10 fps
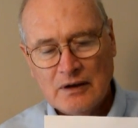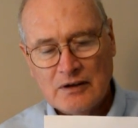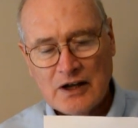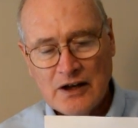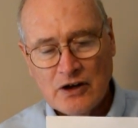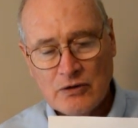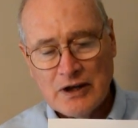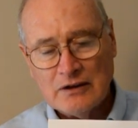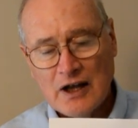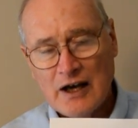
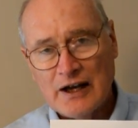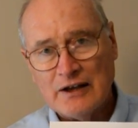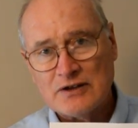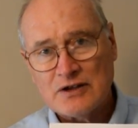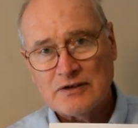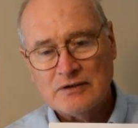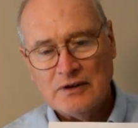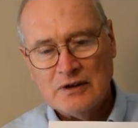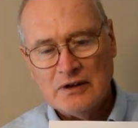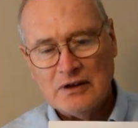10-degree lines
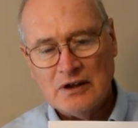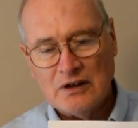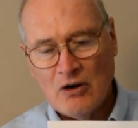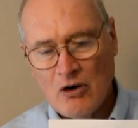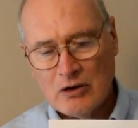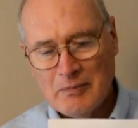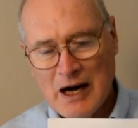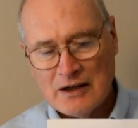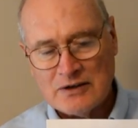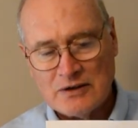in all the
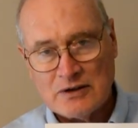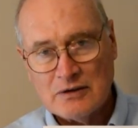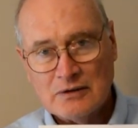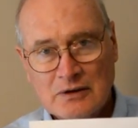boxes.